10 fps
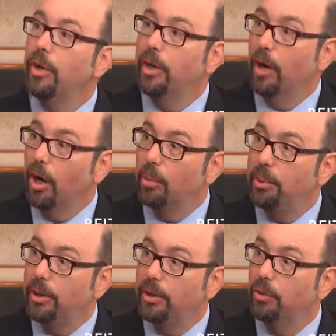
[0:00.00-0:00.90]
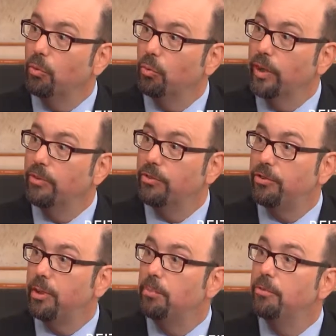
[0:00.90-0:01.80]
in our opinion, REITs
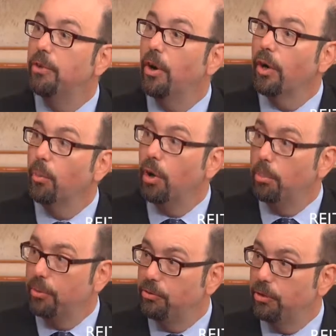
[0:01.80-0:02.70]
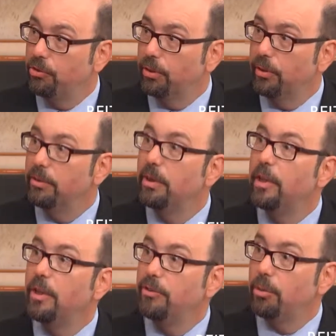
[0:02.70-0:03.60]
seem very well positioned
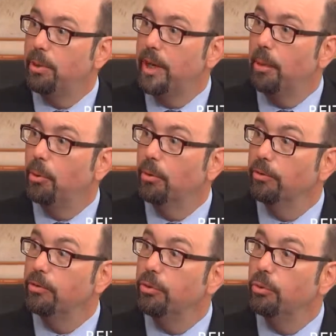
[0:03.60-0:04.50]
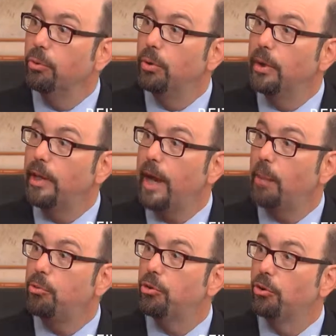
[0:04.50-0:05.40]
to be able to
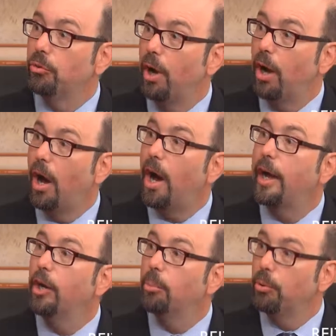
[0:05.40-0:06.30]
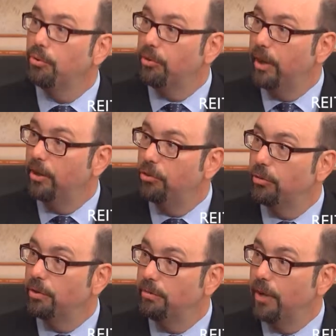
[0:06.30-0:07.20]
capture a higher percentage
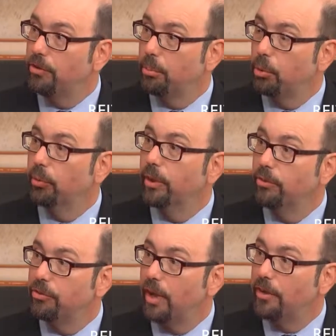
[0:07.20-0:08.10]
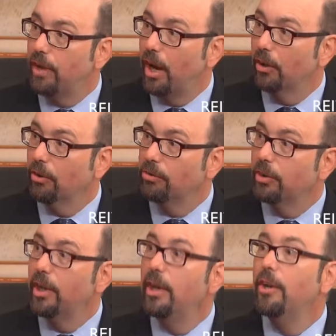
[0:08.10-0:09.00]
of investable real estate dollars.
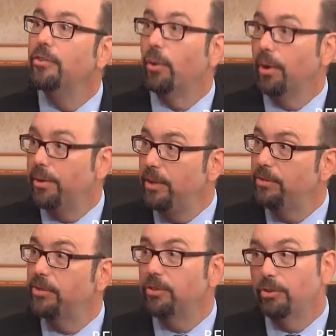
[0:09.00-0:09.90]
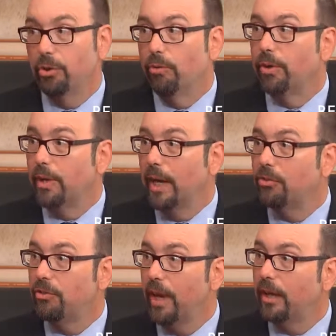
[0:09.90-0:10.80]
So, our thesis is over the
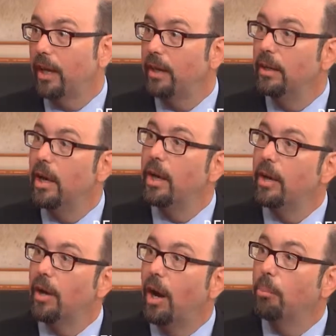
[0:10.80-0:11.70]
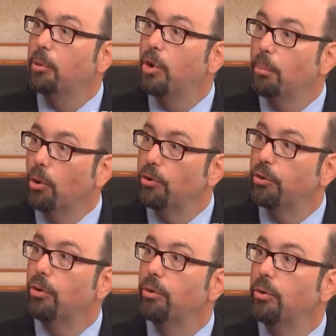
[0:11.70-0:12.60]
next decade, um,
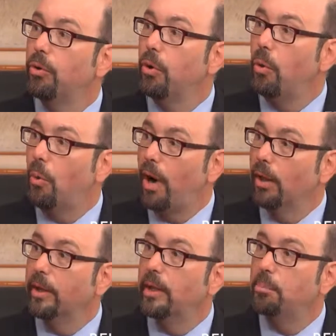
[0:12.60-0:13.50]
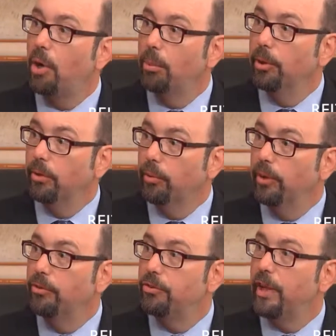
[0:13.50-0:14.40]
commercial quality public
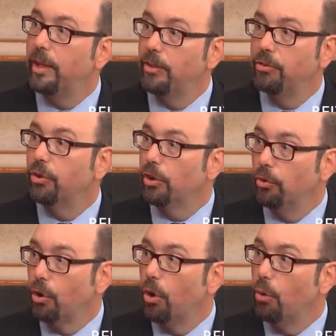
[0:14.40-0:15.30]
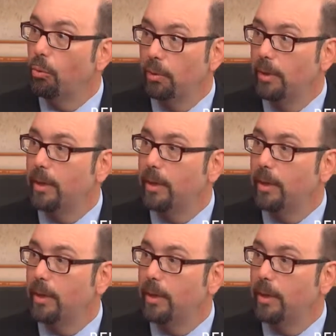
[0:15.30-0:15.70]
real estate is going to grow